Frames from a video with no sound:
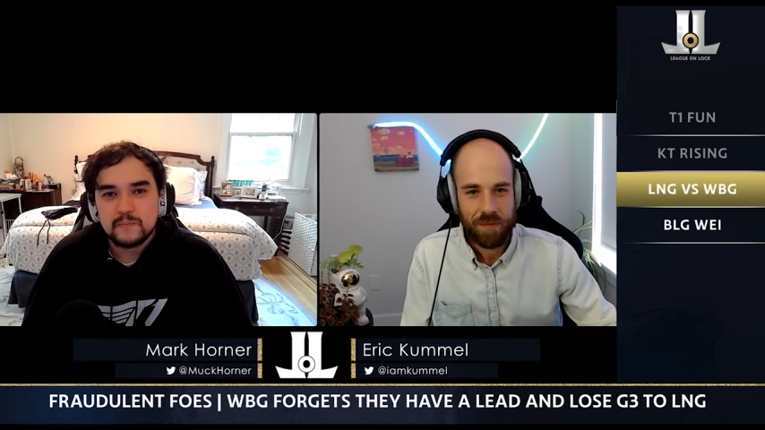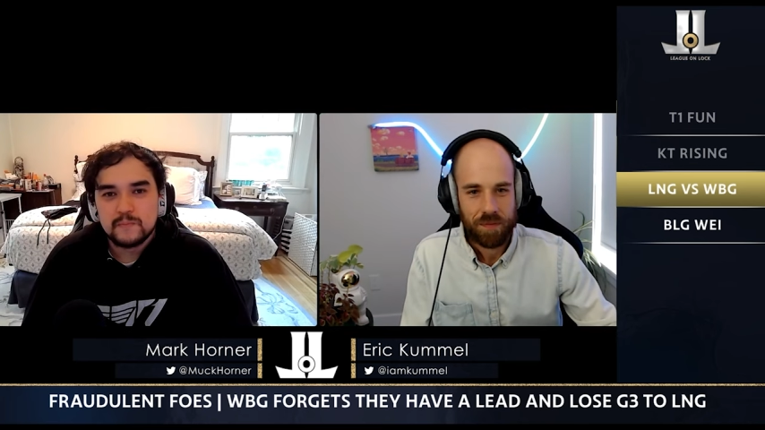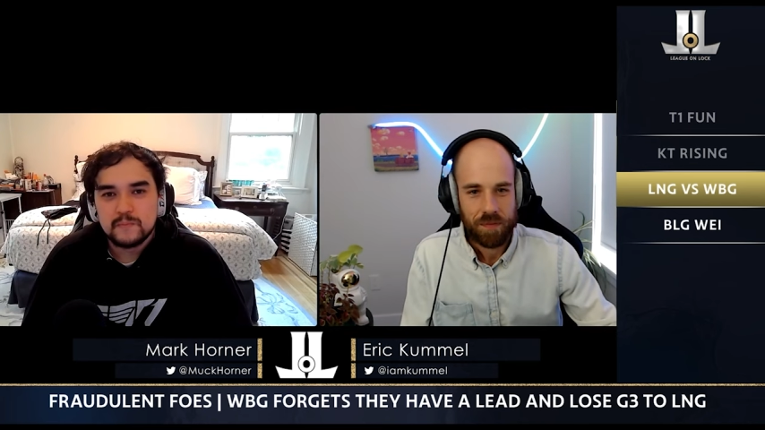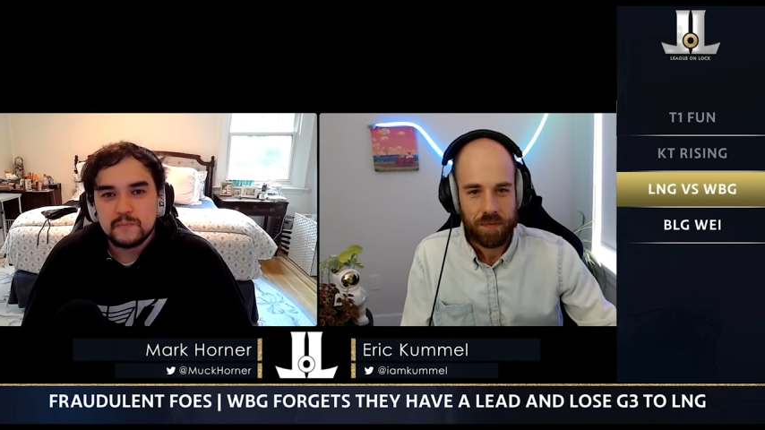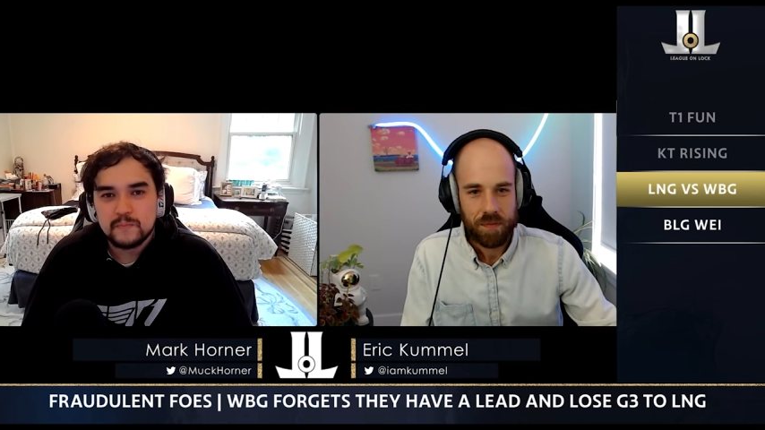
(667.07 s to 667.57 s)

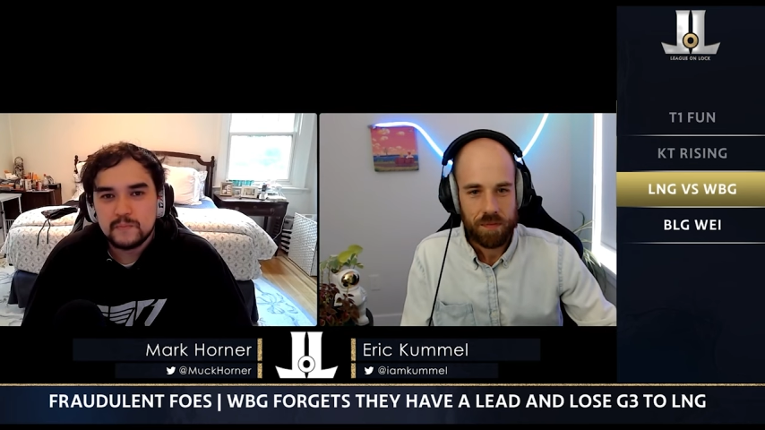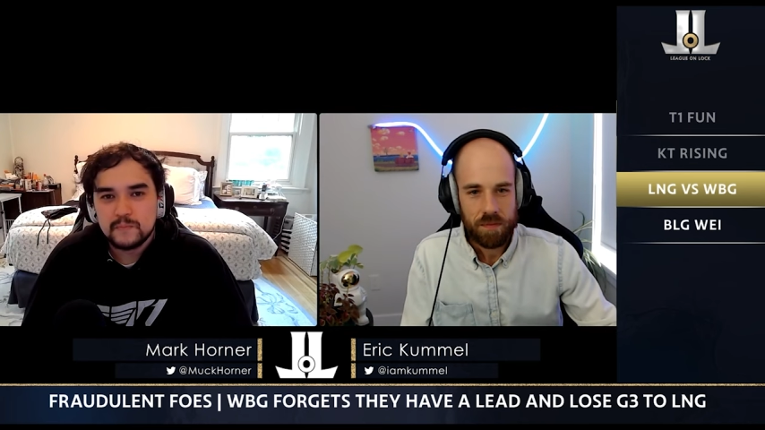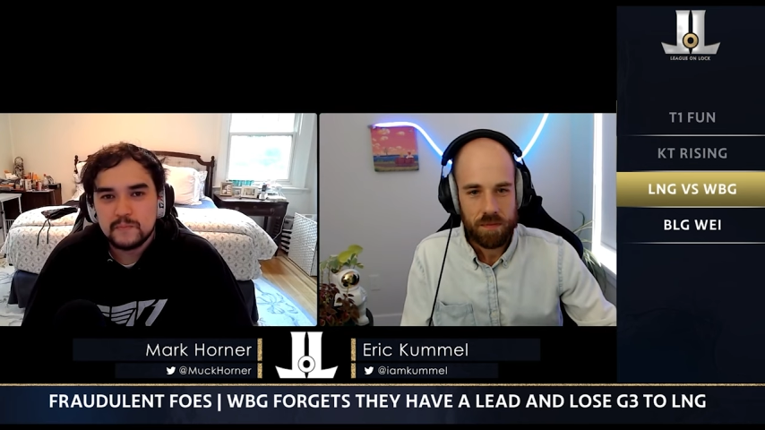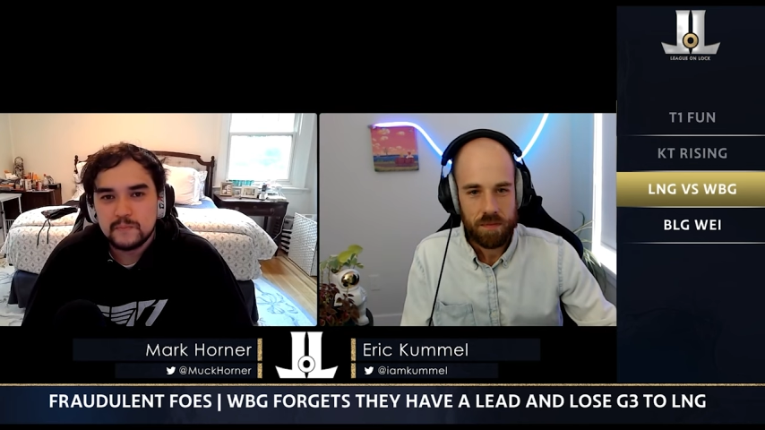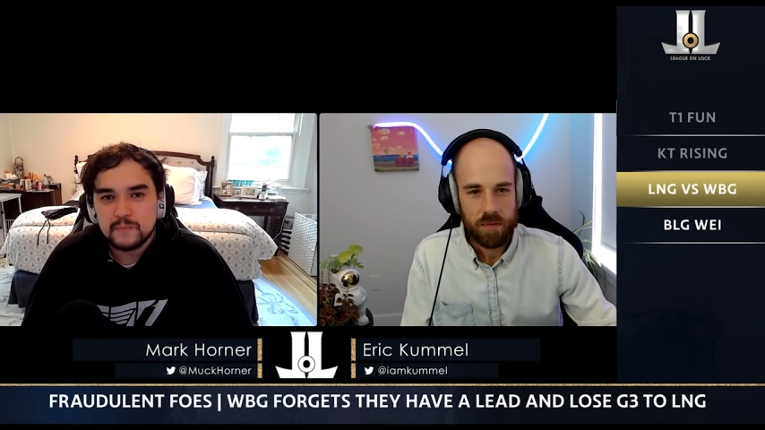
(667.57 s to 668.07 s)

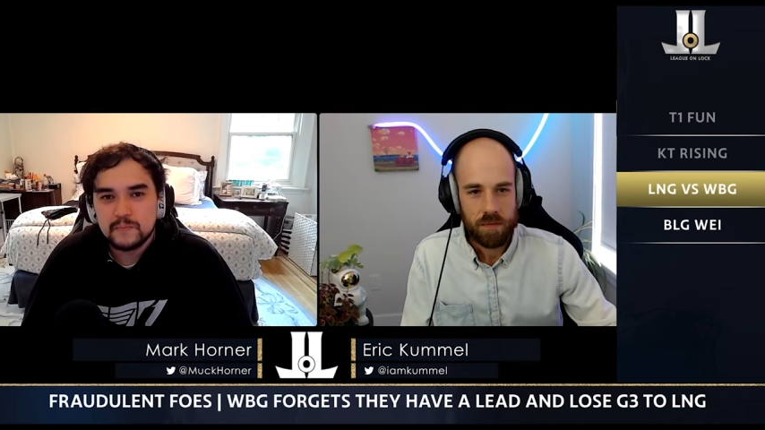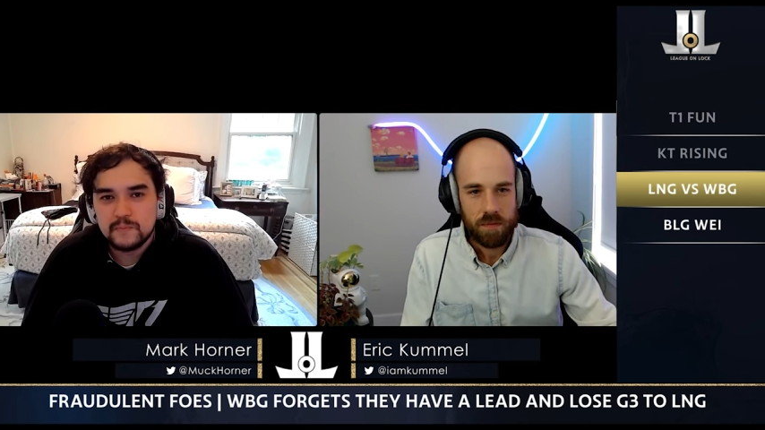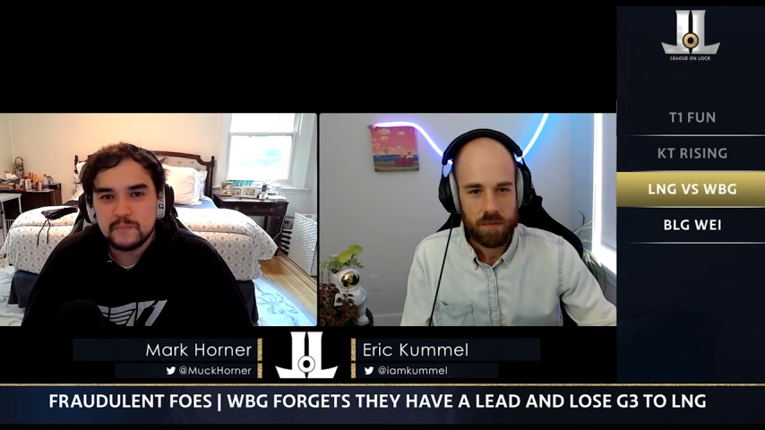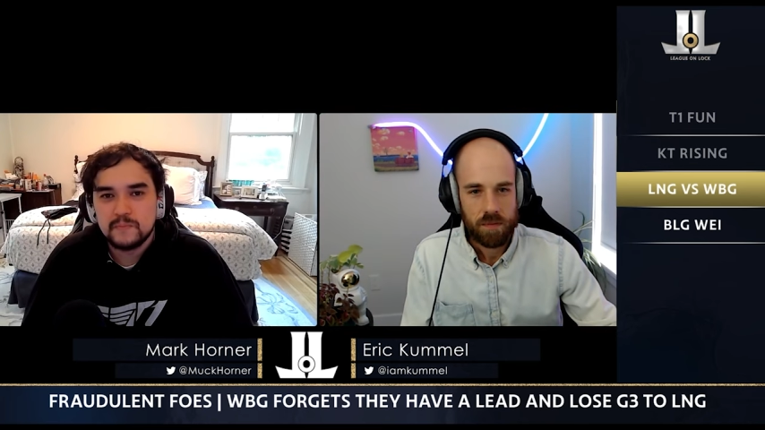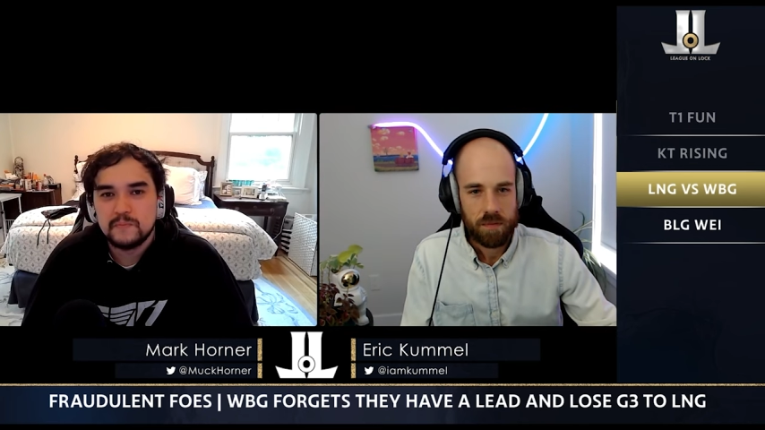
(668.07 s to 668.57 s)

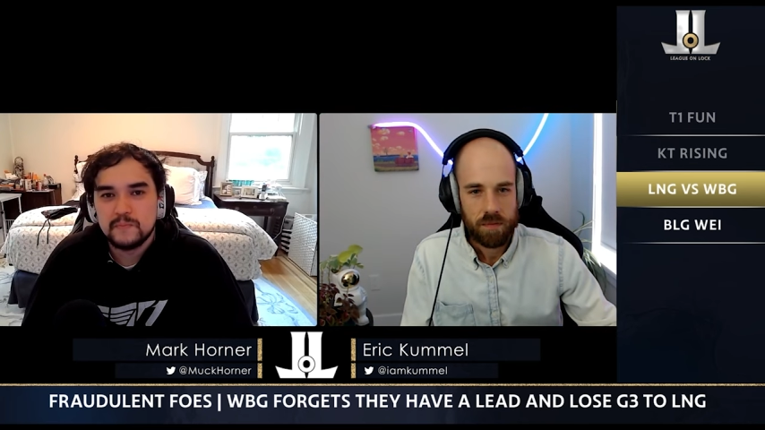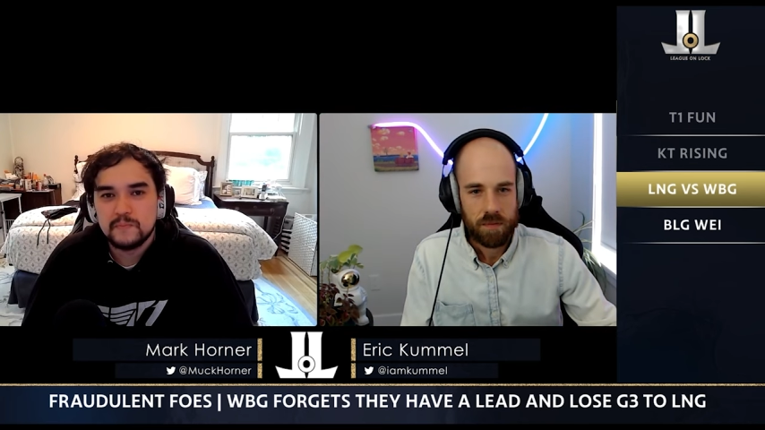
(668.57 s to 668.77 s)
Nothing is said.